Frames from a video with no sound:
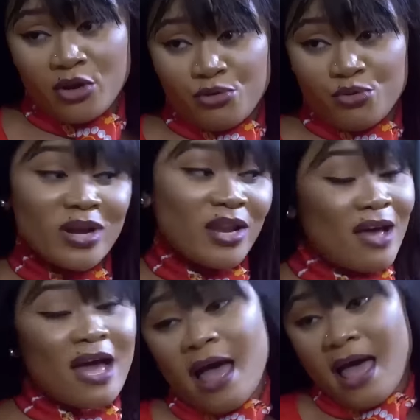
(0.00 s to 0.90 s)
a crew
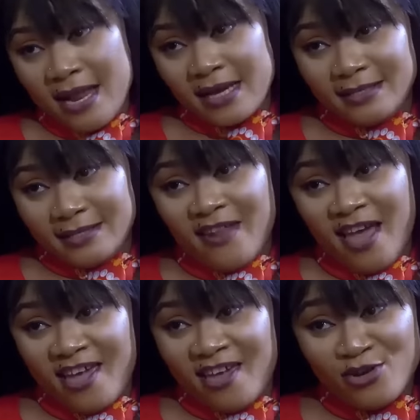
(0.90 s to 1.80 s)
whenever Alex is
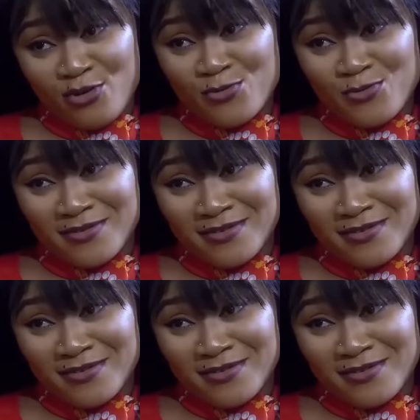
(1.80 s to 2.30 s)
flying, you know?